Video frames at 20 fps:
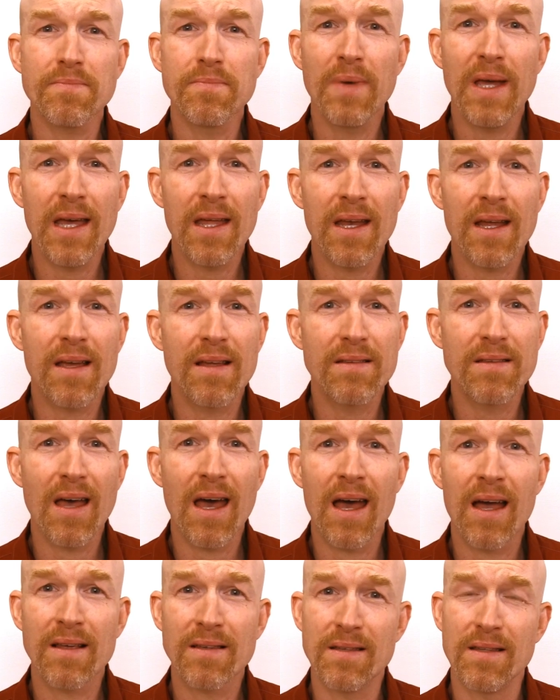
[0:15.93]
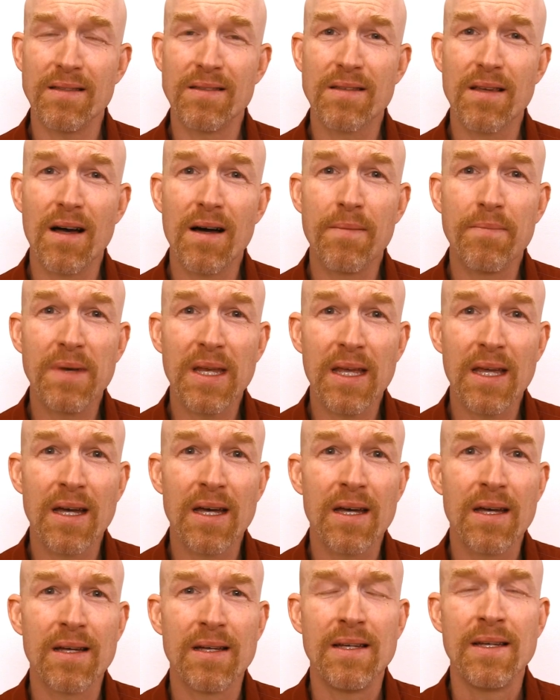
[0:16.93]
panic attacks,
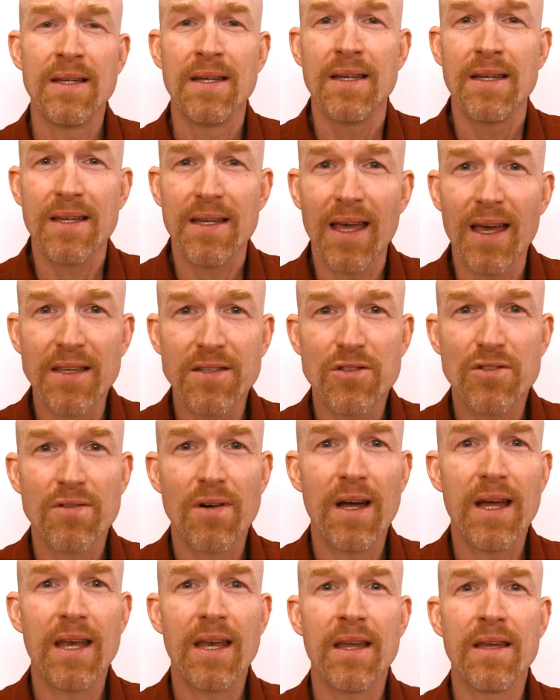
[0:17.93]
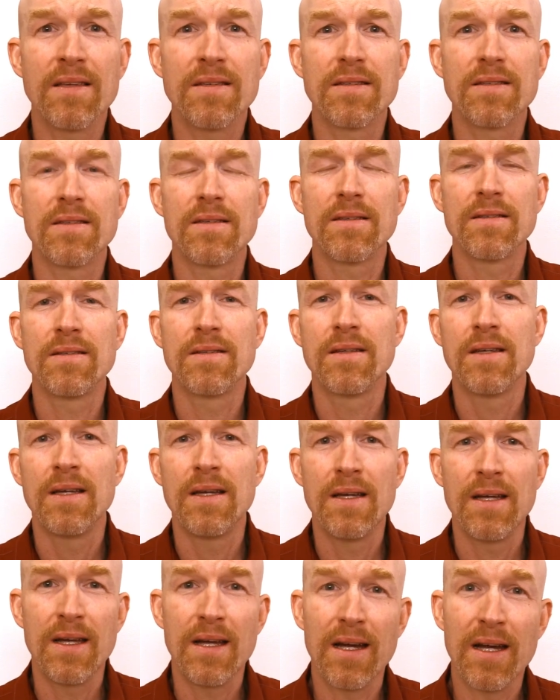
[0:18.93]
insomnia, gastritis,
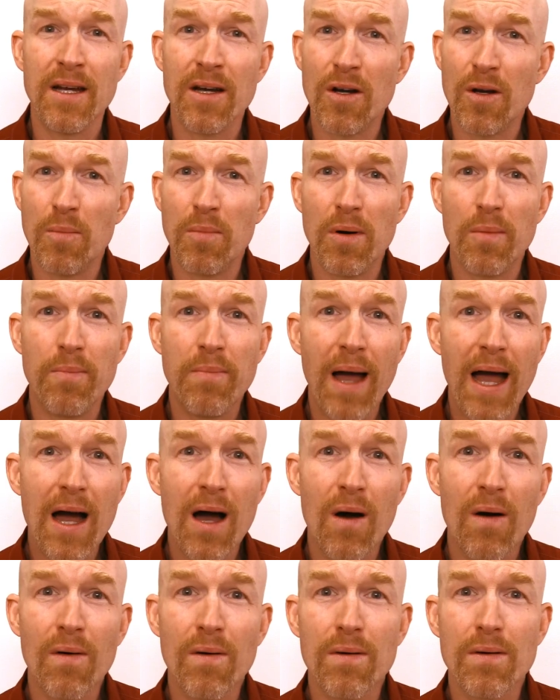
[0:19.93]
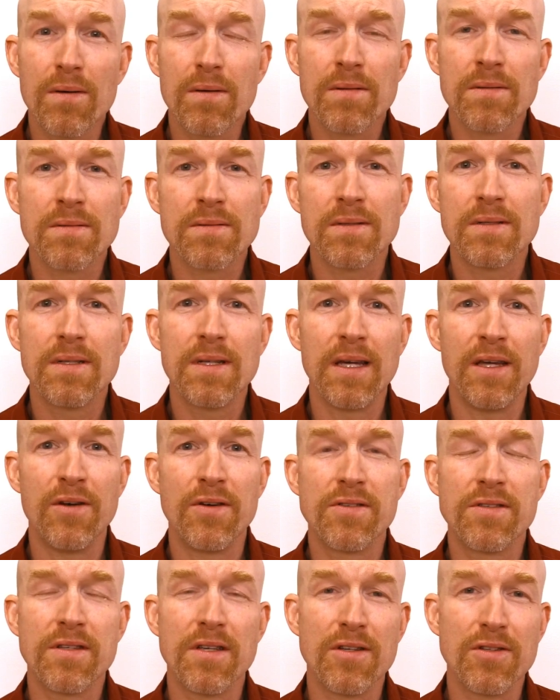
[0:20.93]
irritable bowel,
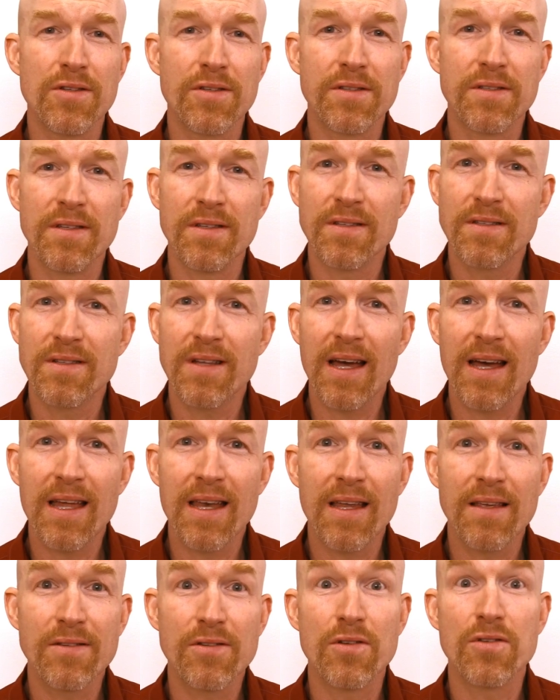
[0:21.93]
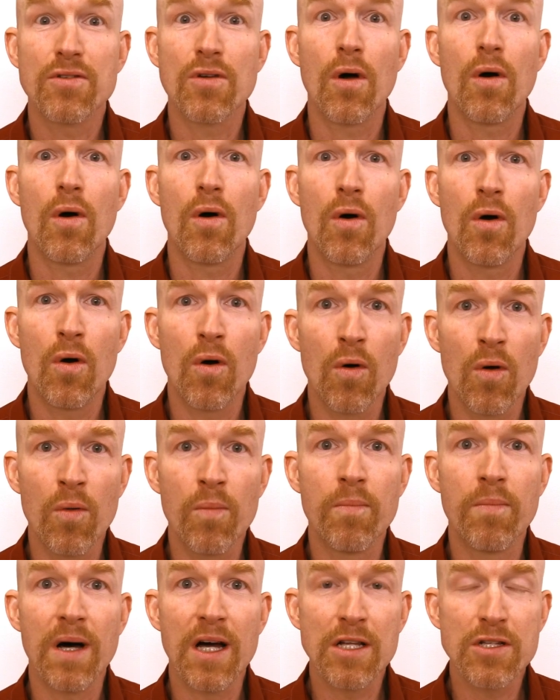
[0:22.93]
interstitial cystitis. There's a whole
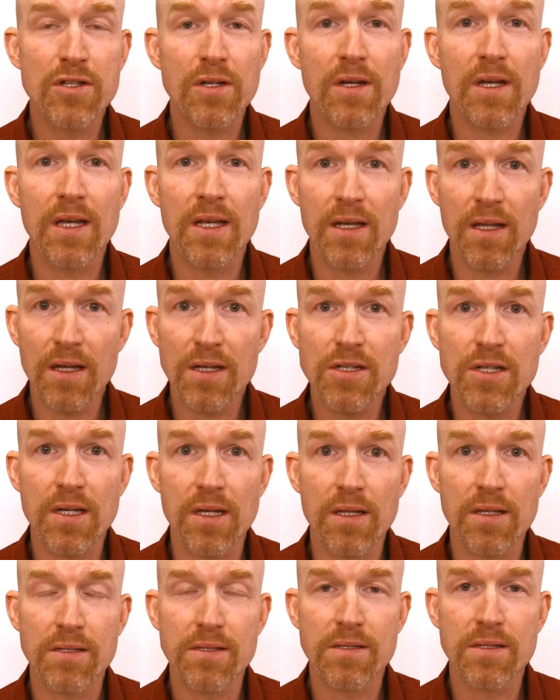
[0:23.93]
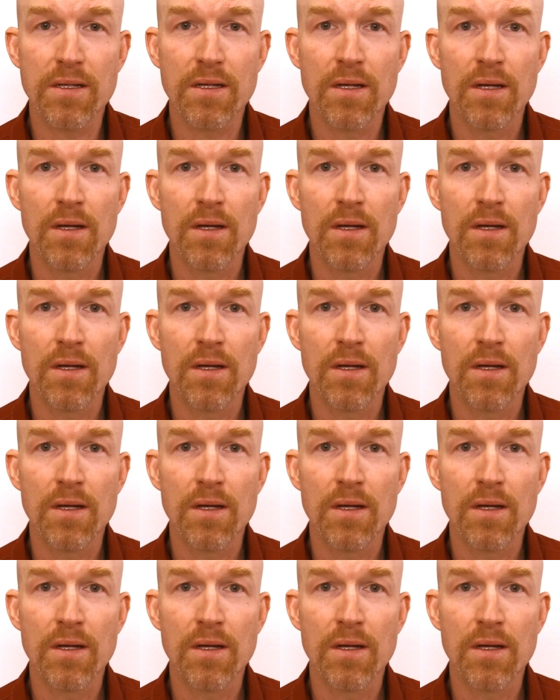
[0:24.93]
bunch of conditions